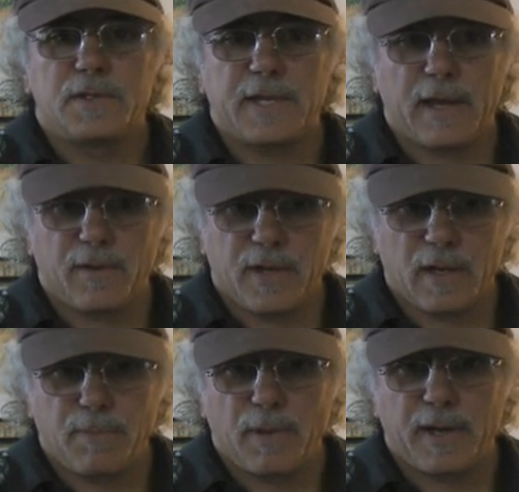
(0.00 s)
Down and
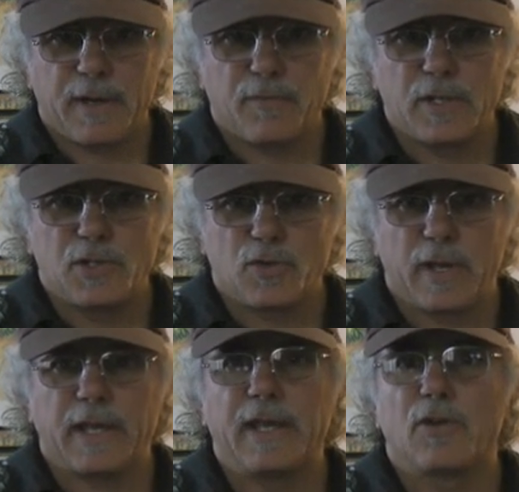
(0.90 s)
up on every
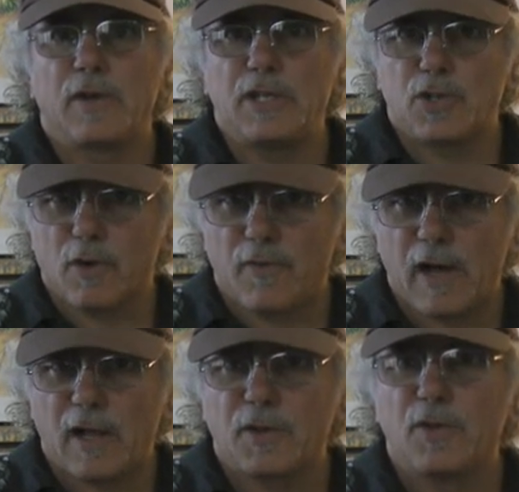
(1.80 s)
string. Increase your
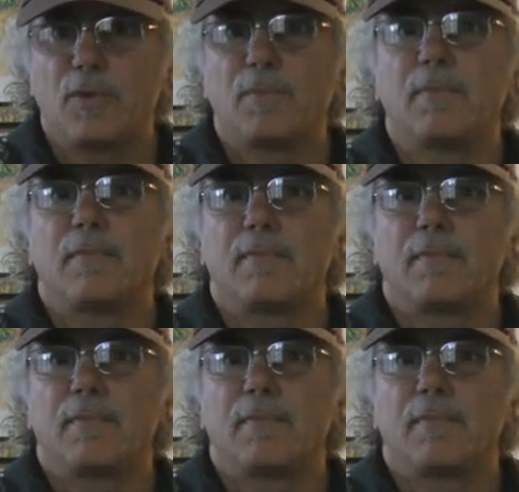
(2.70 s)
volume.